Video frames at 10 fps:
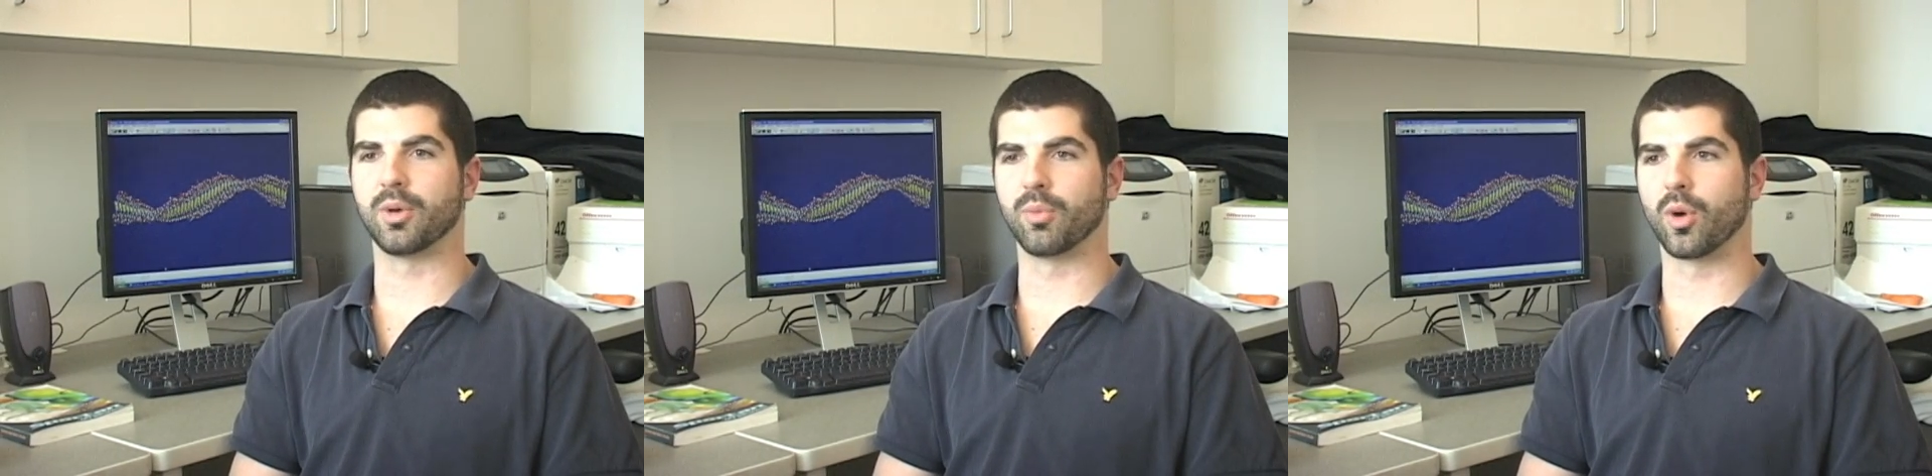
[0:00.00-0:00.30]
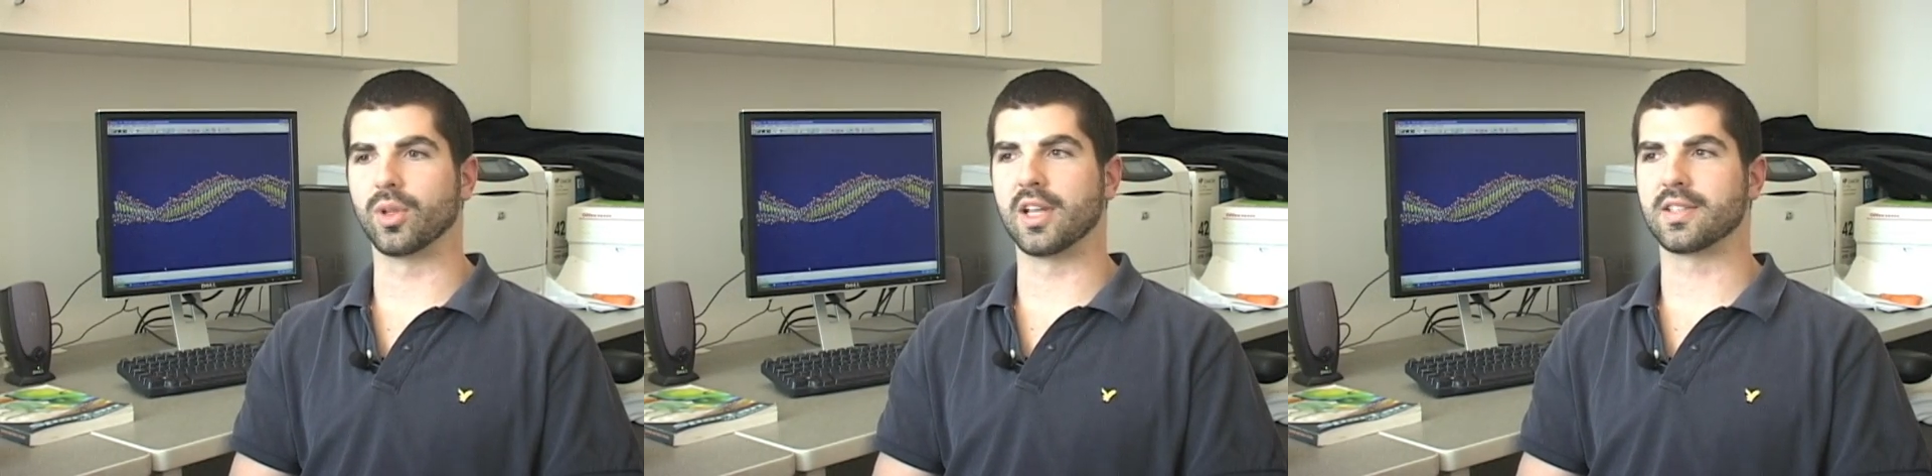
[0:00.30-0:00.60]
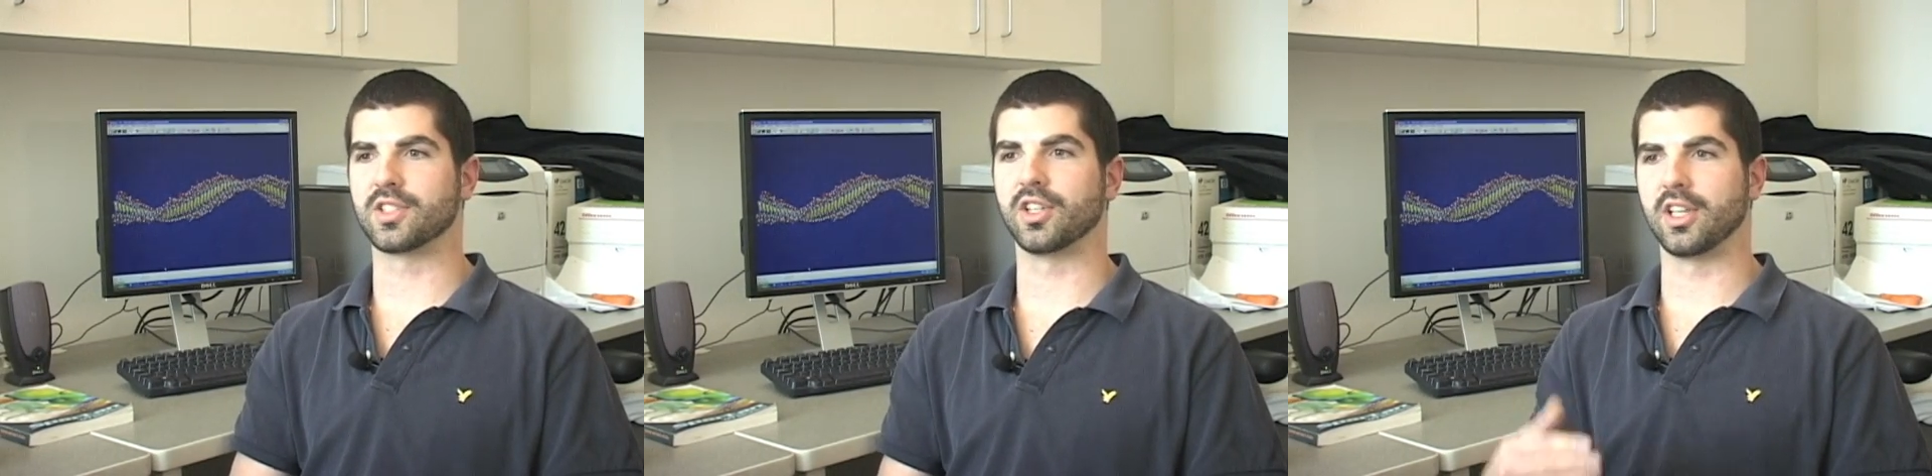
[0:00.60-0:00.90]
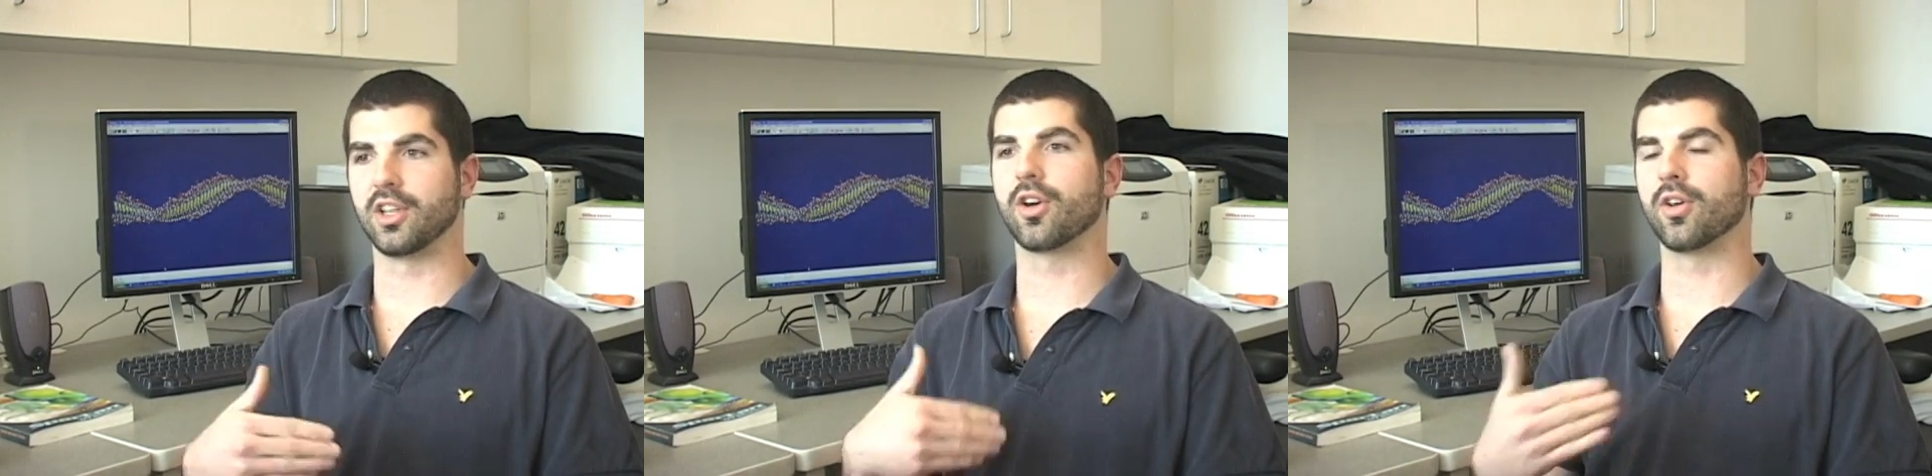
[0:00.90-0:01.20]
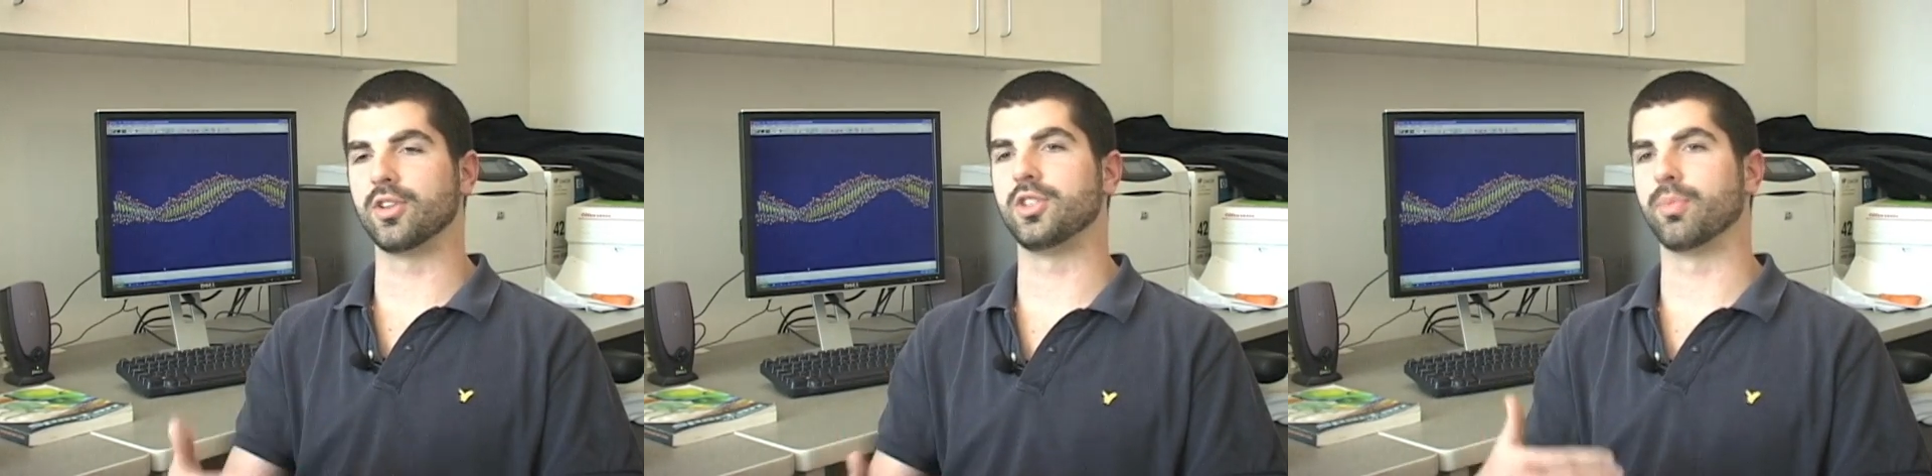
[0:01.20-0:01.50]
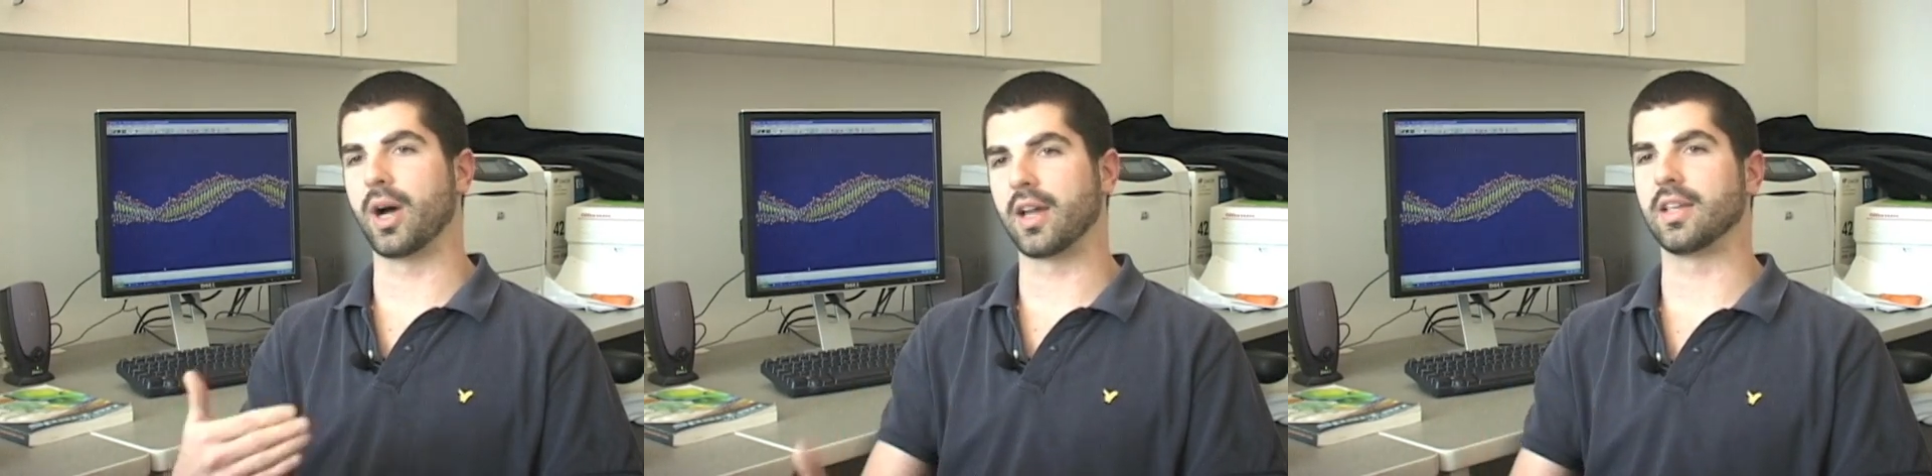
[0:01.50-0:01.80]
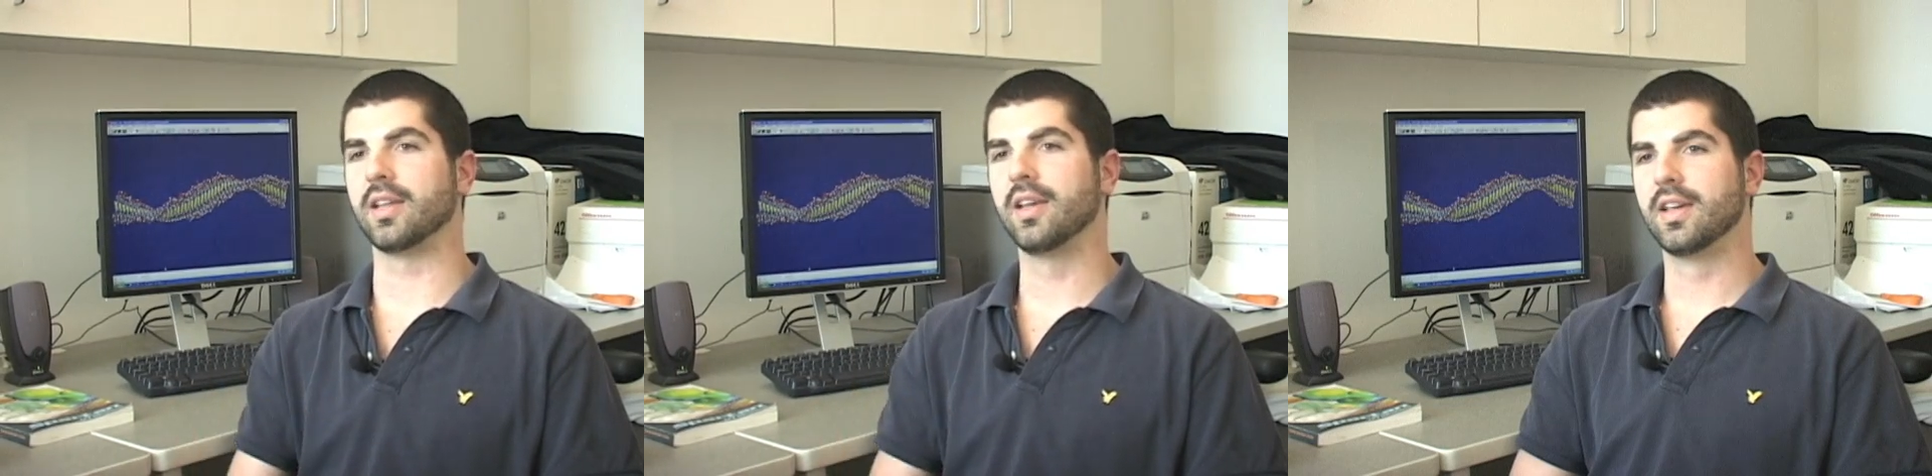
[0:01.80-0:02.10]
but more or less it's going to encourage your
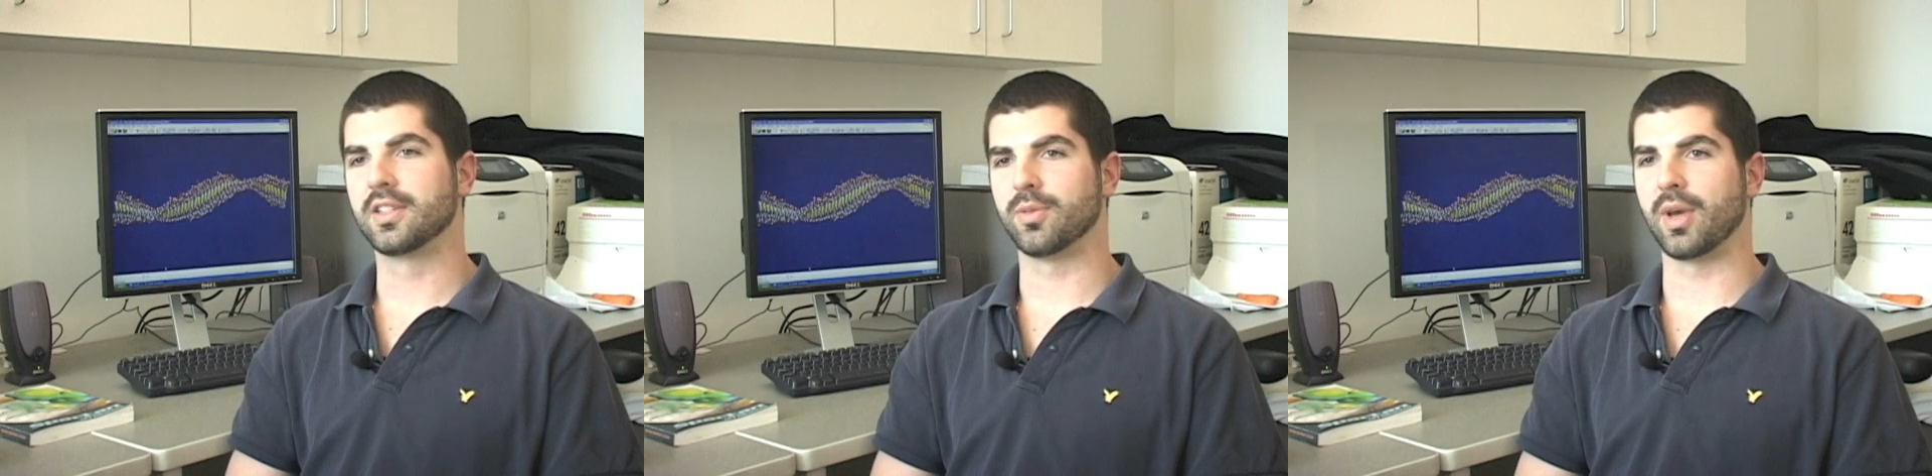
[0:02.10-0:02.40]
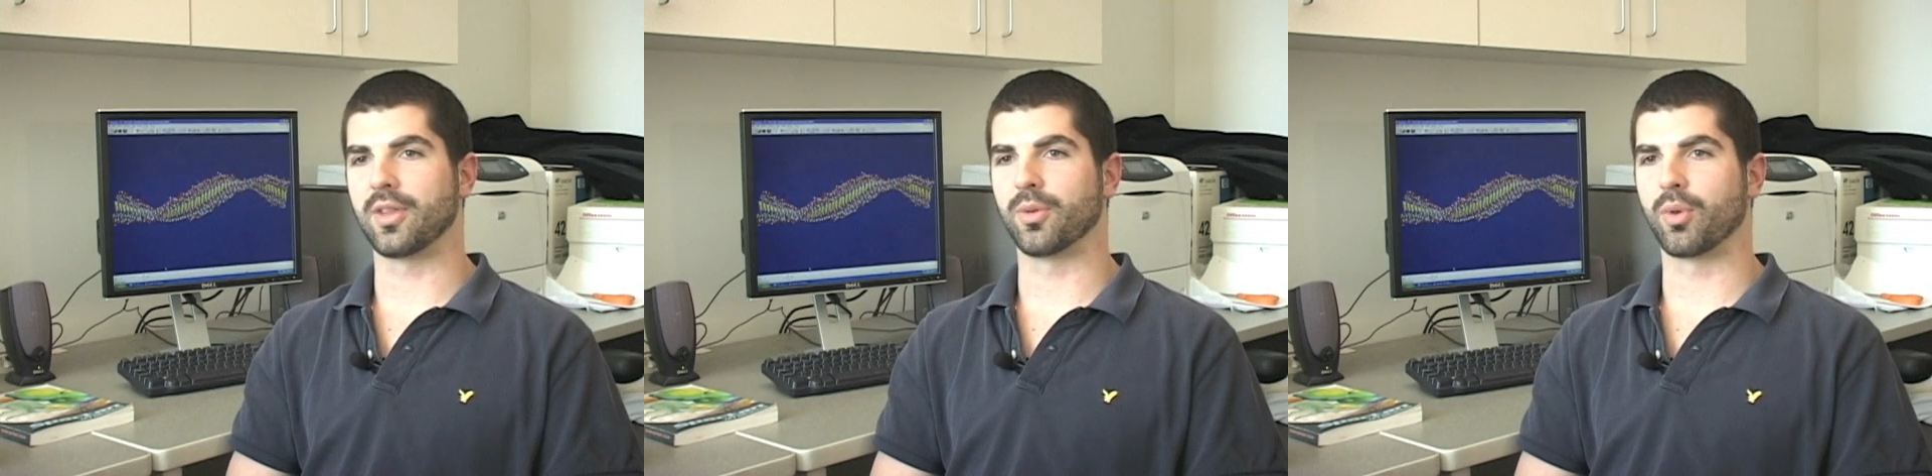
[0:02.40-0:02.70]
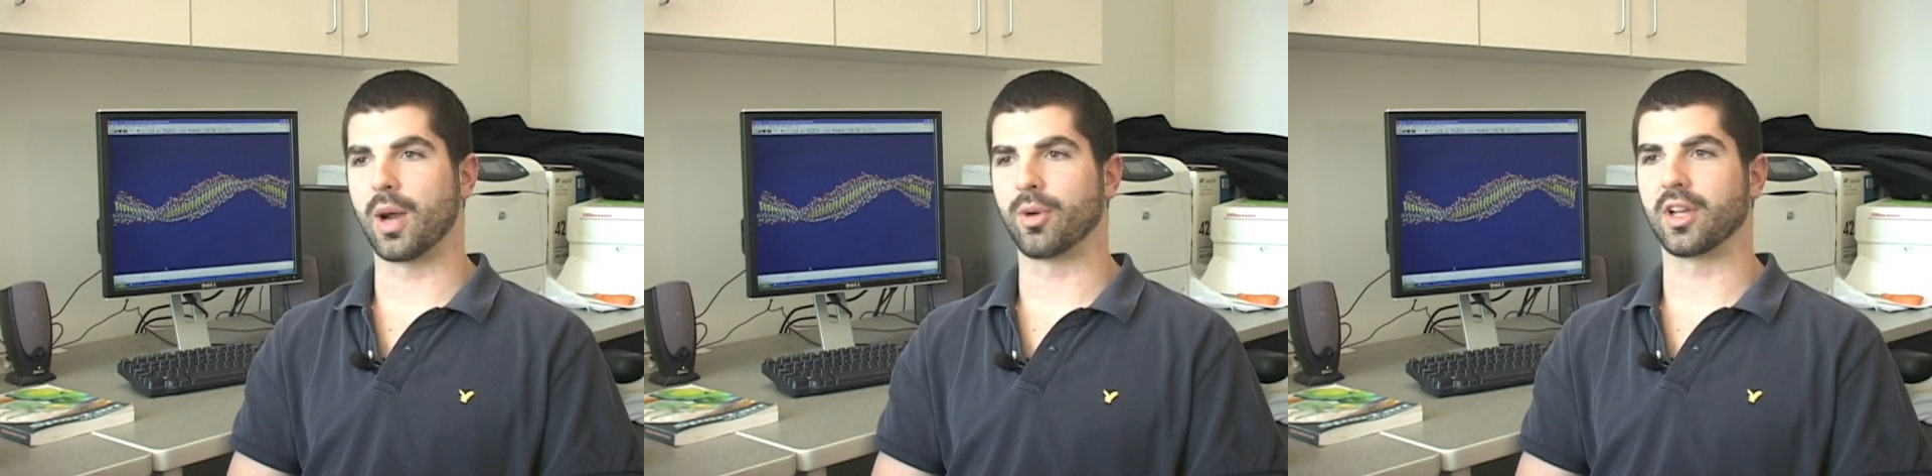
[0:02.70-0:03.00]
body to make the proper